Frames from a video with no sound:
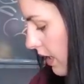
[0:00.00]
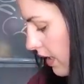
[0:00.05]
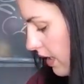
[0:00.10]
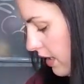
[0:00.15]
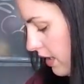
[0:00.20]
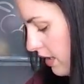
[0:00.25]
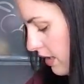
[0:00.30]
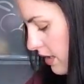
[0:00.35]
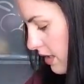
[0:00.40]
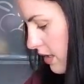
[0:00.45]

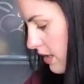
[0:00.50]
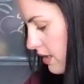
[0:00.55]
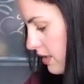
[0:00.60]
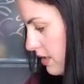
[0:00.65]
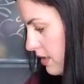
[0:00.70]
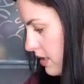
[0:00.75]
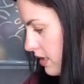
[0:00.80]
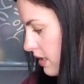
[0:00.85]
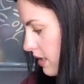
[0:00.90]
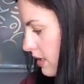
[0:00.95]

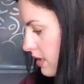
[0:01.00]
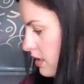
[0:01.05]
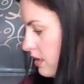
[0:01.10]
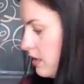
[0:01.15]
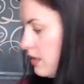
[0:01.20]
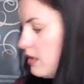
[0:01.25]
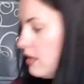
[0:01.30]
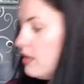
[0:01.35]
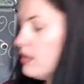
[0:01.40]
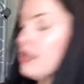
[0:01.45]
And
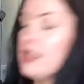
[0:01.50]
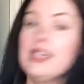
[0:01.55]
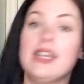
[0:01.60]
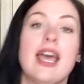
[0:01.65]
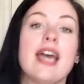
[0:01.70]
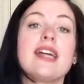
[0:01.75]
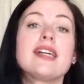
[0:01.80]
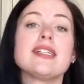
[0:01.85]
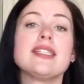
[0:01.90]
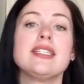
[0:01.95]
the
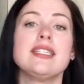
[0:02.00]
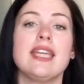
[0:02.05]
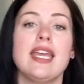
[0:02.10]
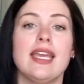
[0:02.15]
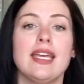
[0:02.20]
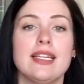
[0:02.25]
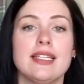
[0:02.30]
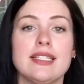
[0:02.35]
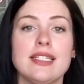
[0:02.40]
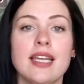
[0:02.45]
next
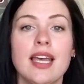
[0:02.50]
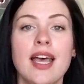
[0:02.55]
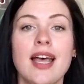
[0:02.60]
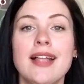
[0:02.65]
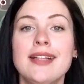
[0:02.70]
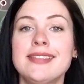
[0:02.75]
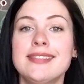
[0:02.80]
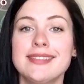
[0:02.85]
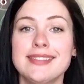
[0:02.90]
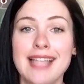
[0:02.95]
and
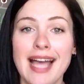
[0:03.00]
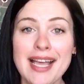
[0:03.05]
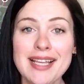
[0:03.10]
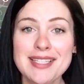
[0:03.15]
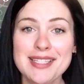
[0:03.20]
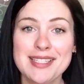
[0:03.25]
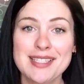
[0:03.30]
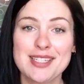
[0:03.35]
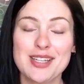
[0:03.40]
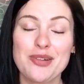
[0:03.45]

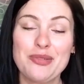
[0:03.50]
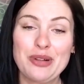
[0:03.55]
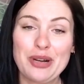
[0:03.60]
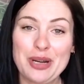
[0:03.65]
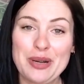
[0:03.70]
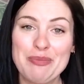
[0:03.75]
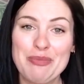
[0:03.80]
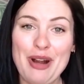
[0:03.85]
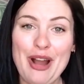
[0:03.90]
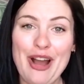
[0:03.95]
last work in